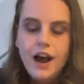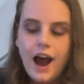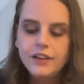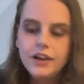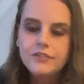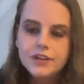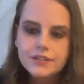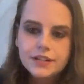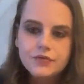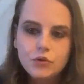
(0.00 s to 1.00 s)
I left
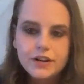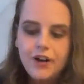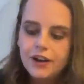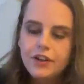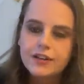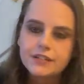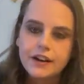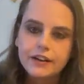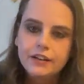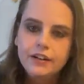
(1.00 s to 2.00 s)
at 6:45 last
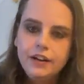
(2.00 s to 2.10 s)
night